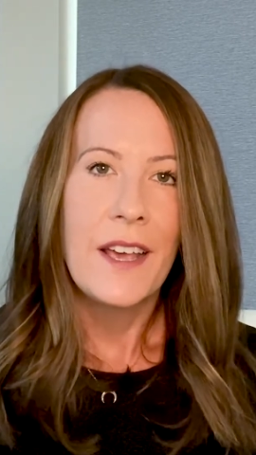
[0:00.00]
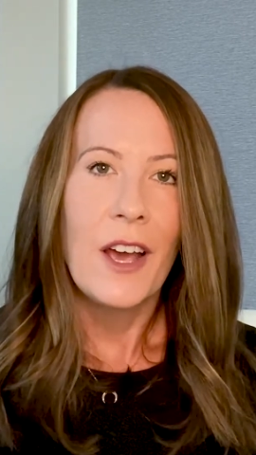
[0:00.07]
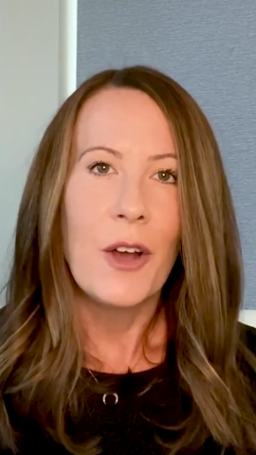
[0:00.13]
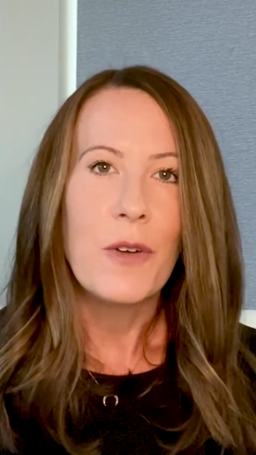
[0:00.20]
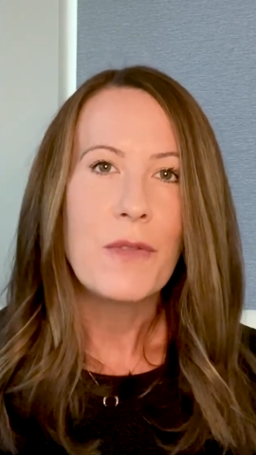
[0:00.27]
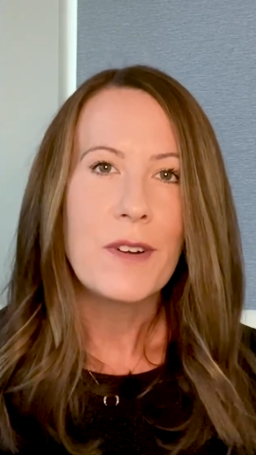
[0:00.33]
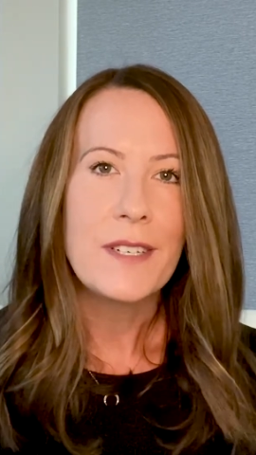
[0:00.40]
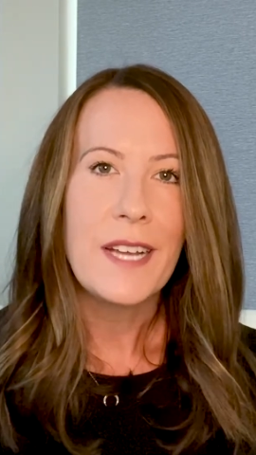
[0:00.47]

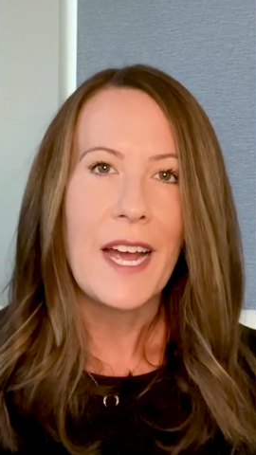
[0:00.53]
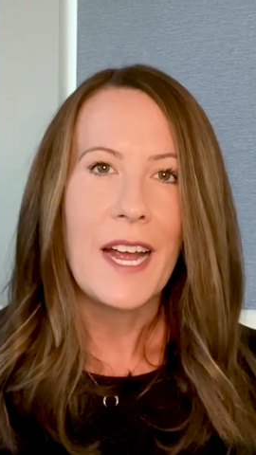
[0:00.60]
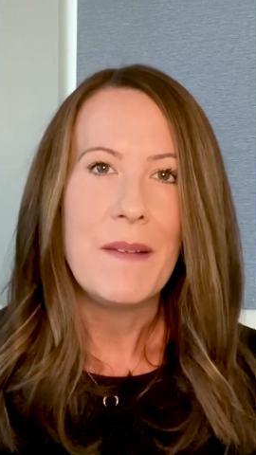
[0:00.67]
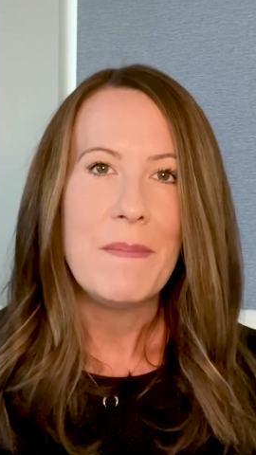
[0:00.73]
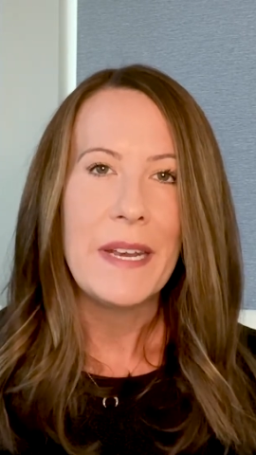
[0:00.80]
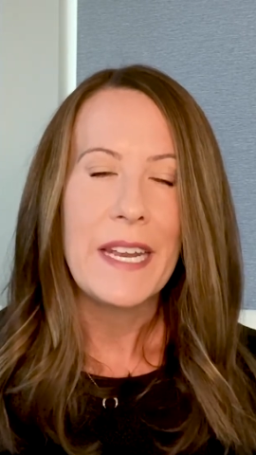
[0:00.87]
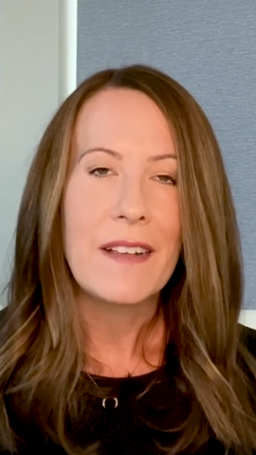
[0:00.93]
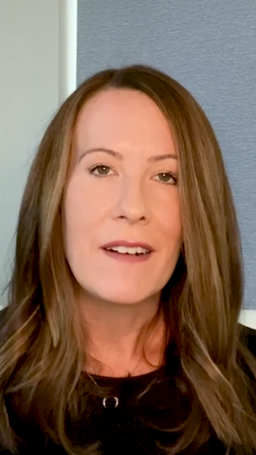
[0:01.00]
Over time,
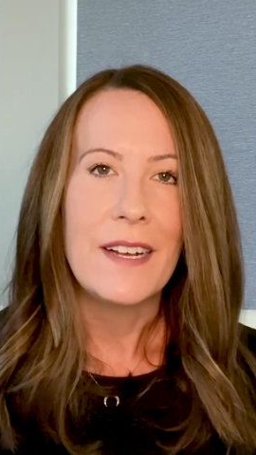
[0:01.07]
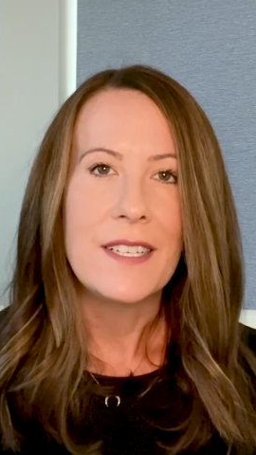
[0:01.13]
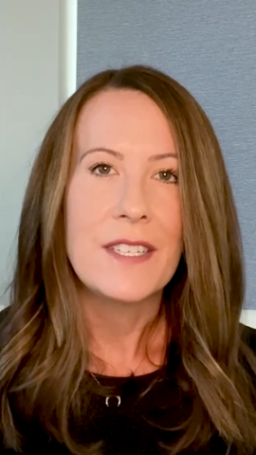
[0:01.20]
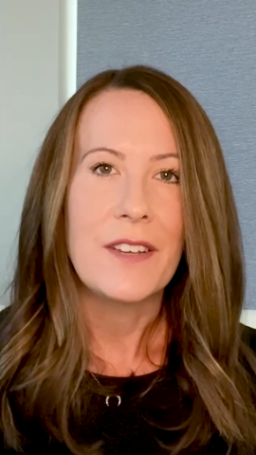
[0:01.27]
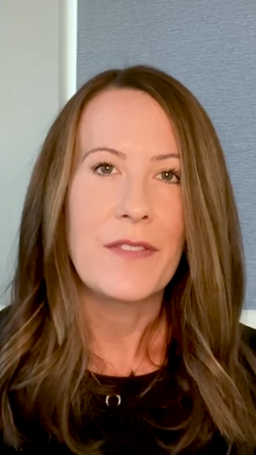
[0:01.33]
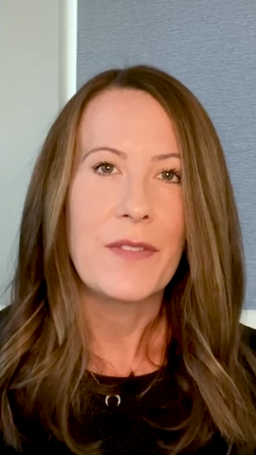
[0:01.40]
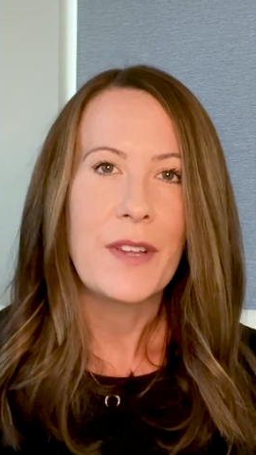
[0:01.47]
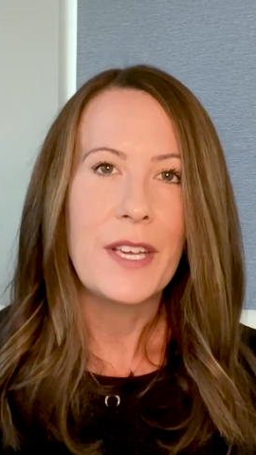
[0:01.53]
many clients
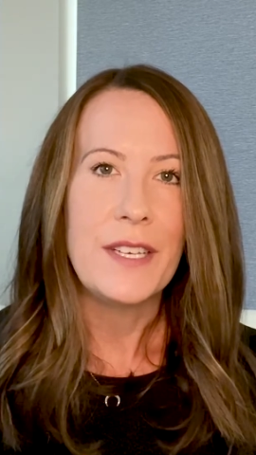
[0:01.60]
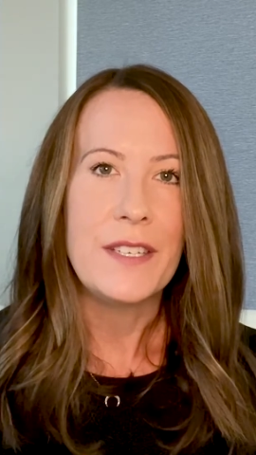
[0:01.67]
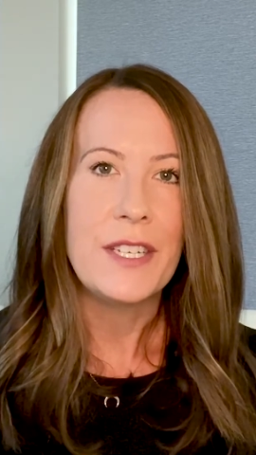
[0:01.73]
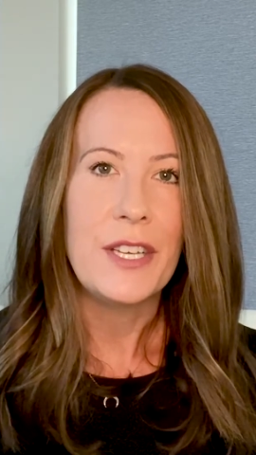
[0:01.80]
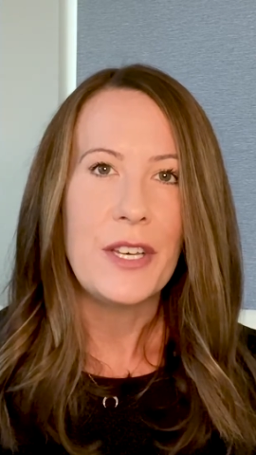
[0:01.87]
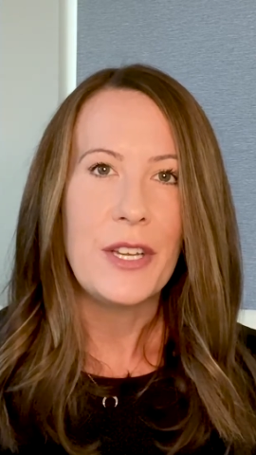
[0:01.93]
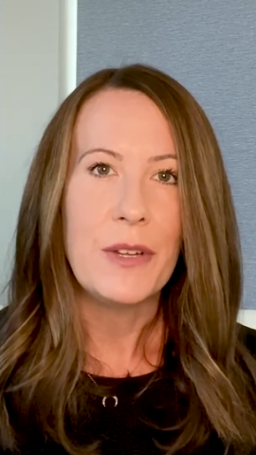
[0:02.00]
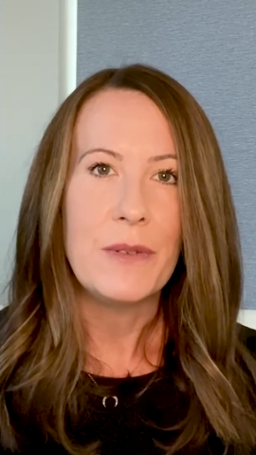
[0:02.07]
have
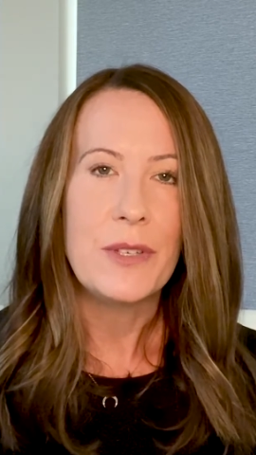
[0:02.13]
continued